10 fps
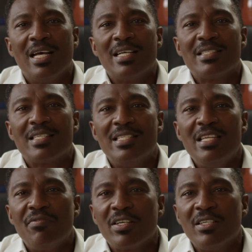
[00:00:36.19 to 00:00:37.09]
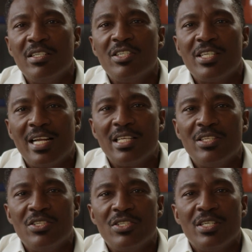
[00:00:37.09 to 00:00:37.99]
a significant
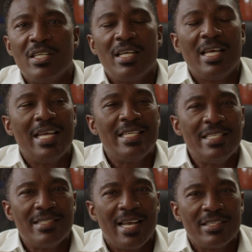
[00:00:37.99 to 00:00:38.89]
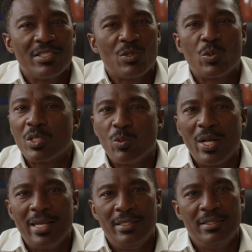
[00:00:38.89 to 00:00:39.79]
challenge in the sector
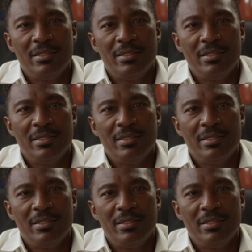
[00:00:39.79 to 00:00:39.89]
worldwide.